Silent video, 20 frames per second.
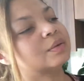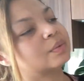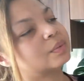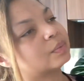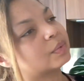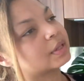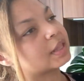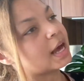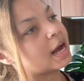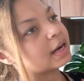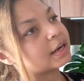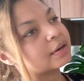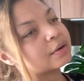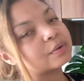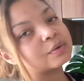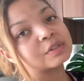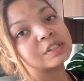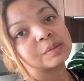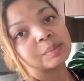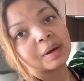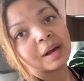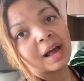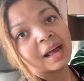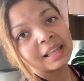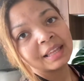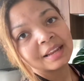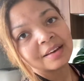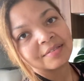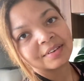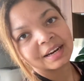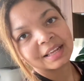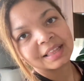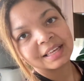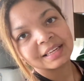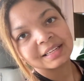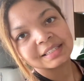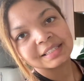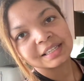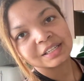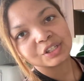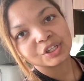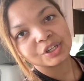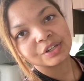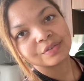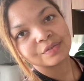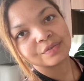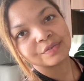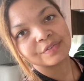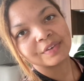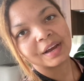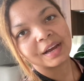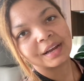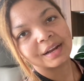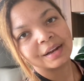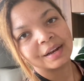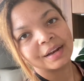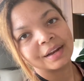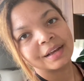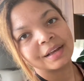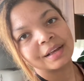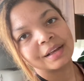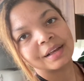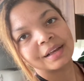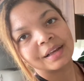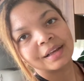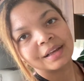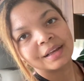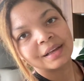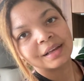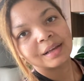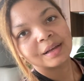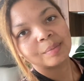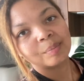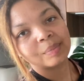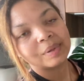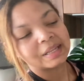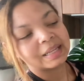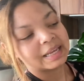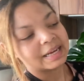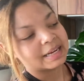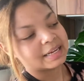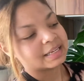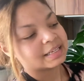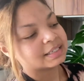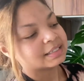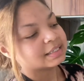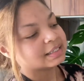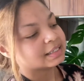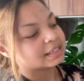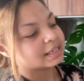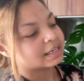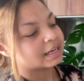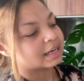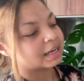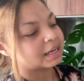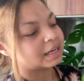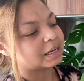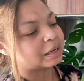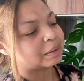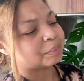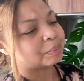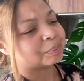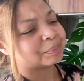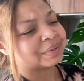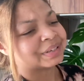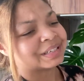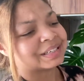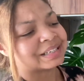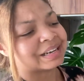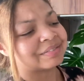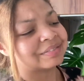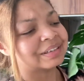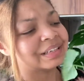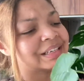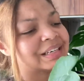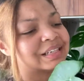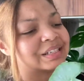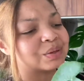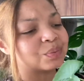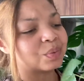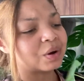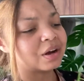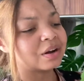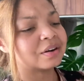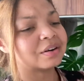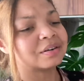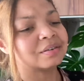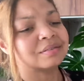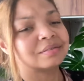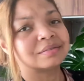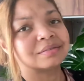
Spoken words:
where that goes, but I love it. I think it's such a fun plant, but it definitely needs a water.